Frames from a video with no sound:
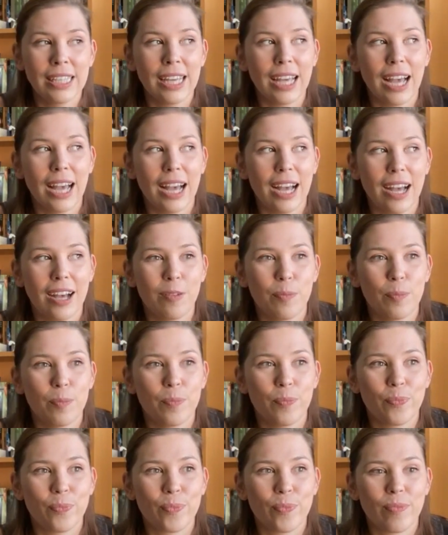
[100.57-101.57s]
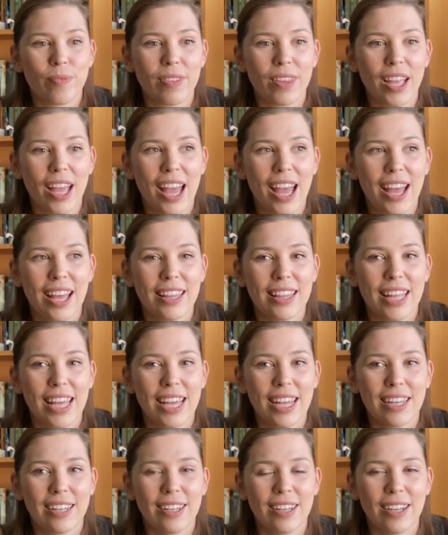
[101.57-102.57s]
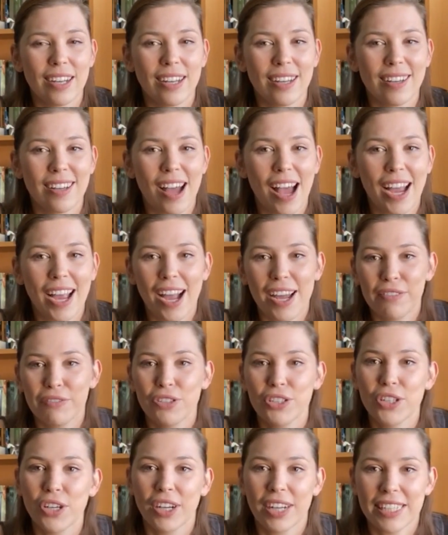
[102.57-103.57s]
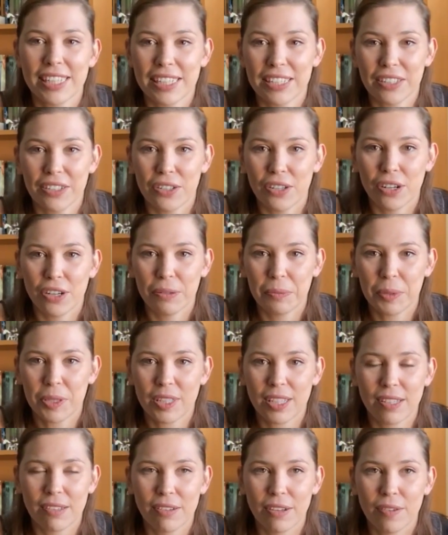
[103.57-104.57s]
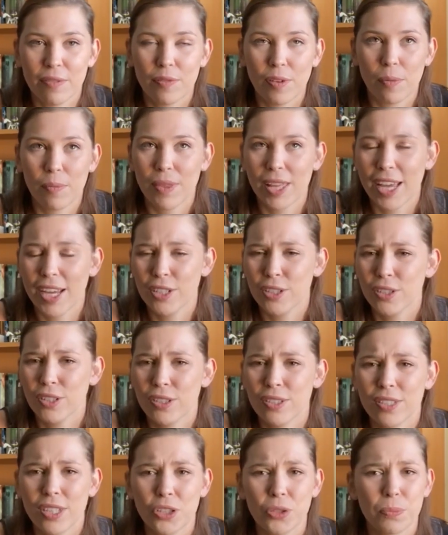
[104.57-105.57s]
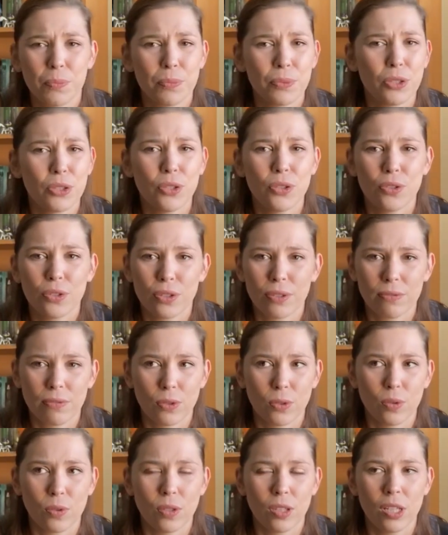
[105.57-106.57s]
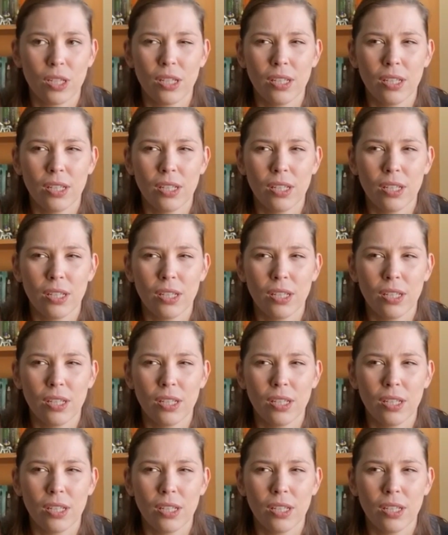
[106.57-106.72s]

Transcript: Um, and then I kind of just got addicted to her music from there. She's got such beautiful